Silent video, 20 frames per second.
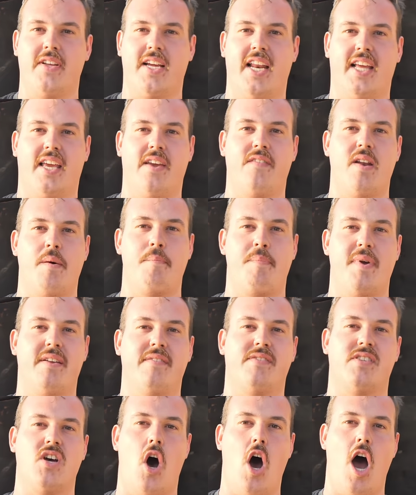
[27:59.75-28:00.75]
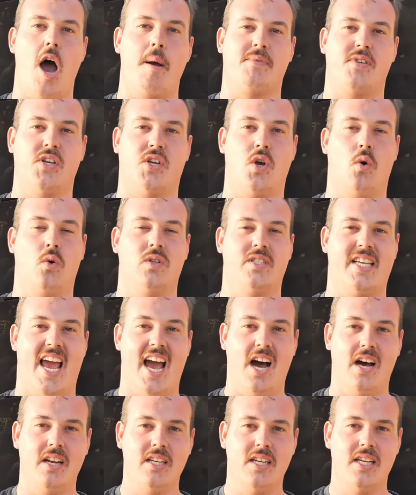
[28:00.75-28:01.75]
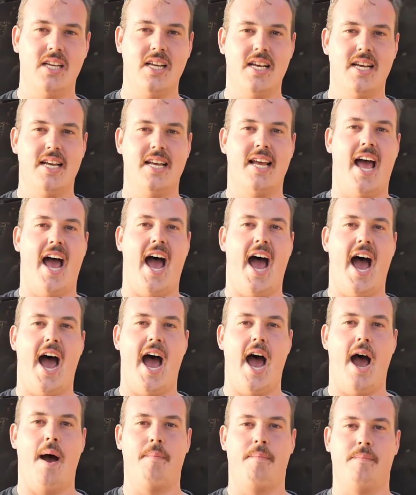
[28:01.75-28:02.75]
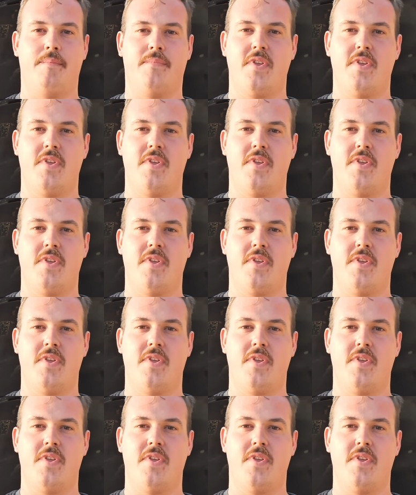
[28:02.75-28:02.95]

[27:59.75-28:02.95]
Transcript: going to give it a bit of time to cool down. I